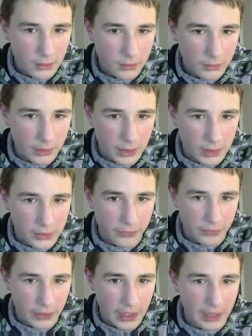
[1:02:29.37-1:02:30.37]
Queen
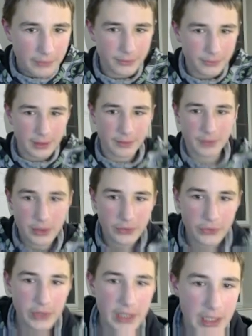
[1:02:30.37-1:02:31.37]
H5, queen
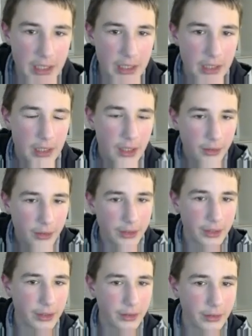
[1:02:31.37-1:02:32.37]
F3. Oh
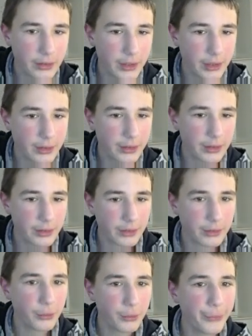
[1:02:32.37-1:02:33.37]
yeah, yeah.
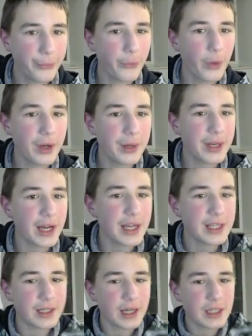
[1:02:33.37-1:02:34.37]
Oh, what a
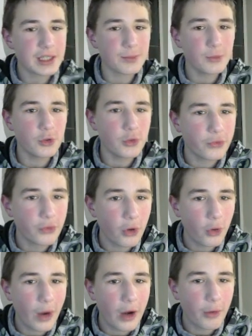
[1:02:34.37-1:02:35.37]
nice move.
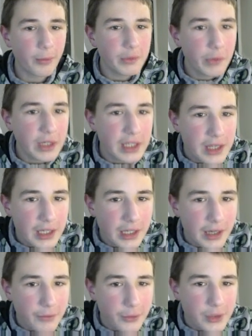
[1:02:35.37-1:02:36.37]
Oh wow. But wait, I think I
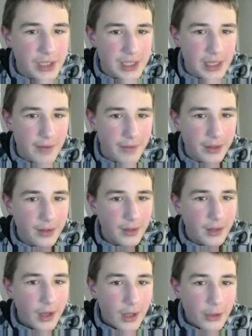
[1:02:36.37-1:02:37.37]
have rook C7.
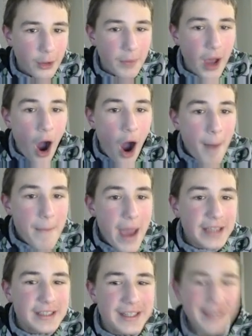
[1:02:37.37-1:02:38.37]
Don't, oh,
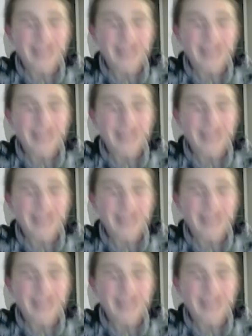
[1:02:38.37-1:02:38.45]
mate.